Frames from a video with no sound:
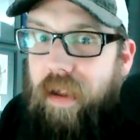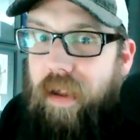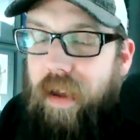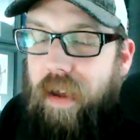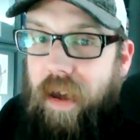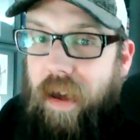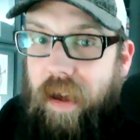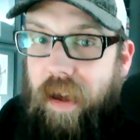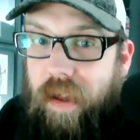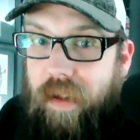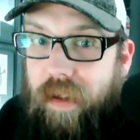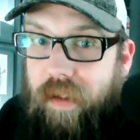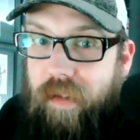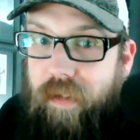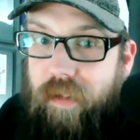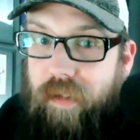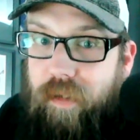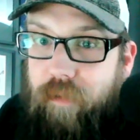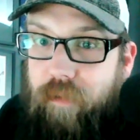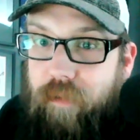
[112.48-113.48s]

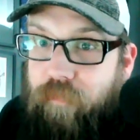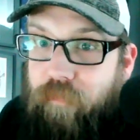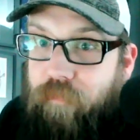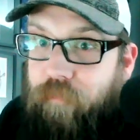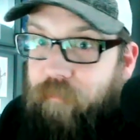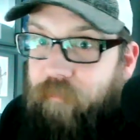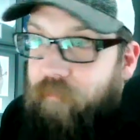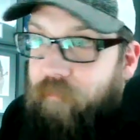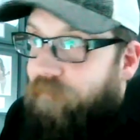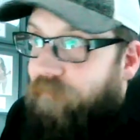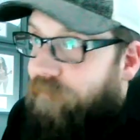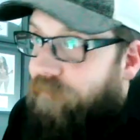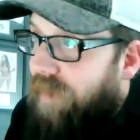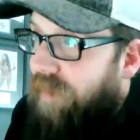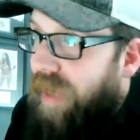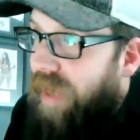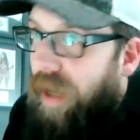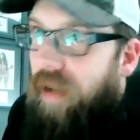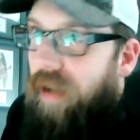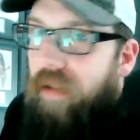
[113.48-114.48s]
And,
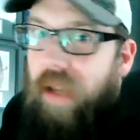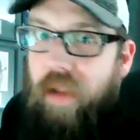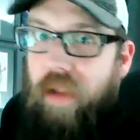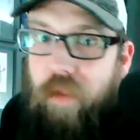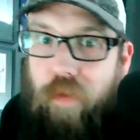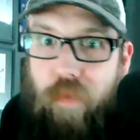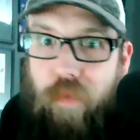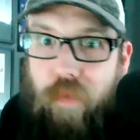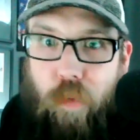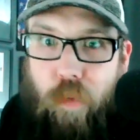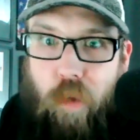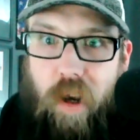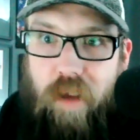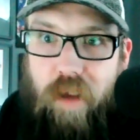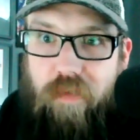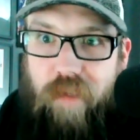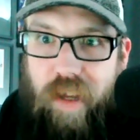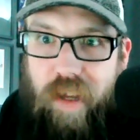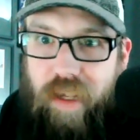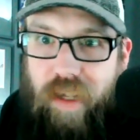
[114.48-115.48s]
again, three
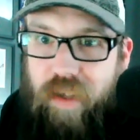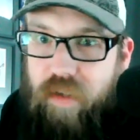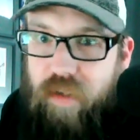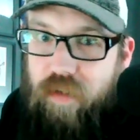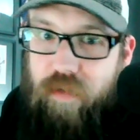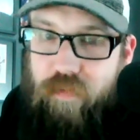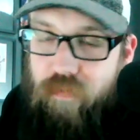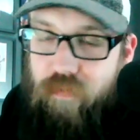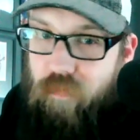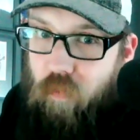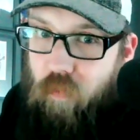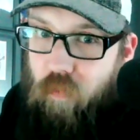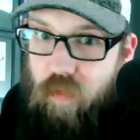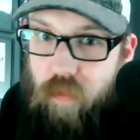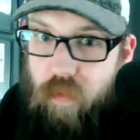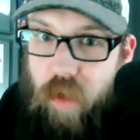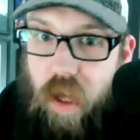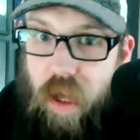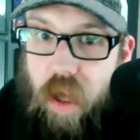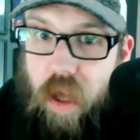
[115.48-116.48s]
wide Vegas.
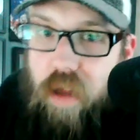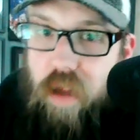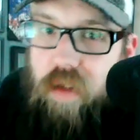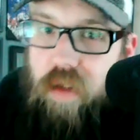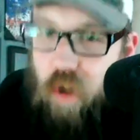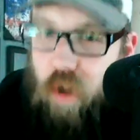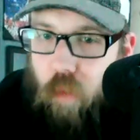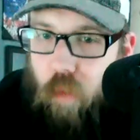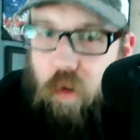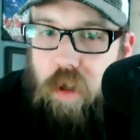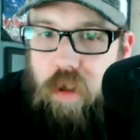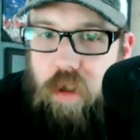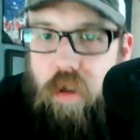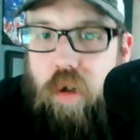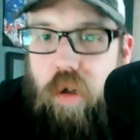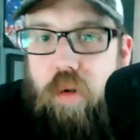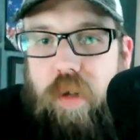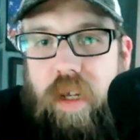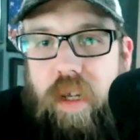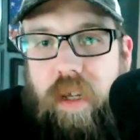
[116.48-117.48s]
Someone's
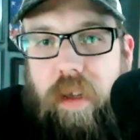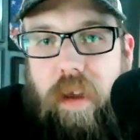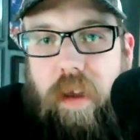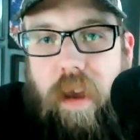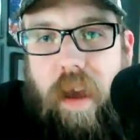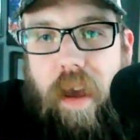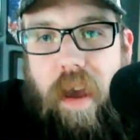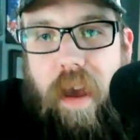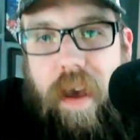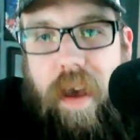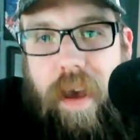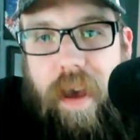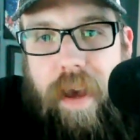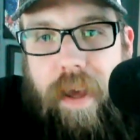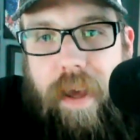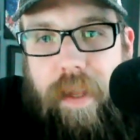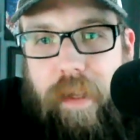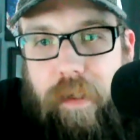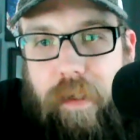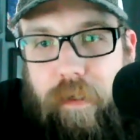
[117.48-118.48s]
losing.
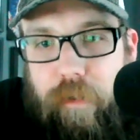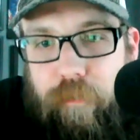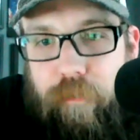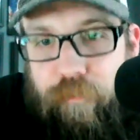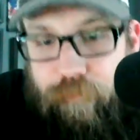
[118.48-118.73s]
And